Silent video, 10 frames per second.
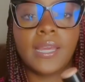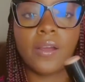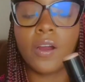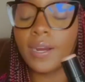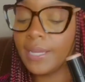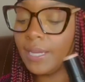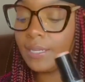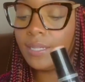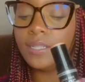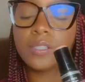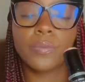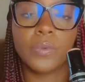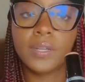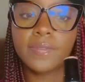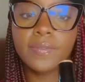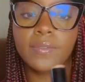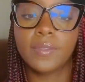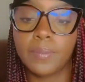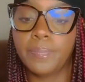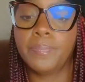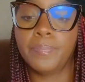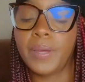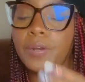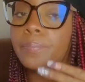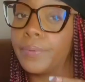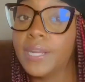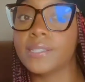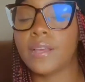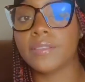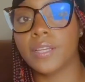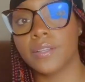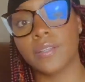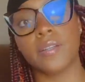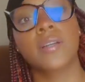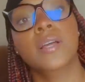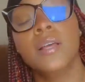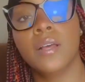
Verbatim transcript: Hard Candy is one of the better brands out there. They're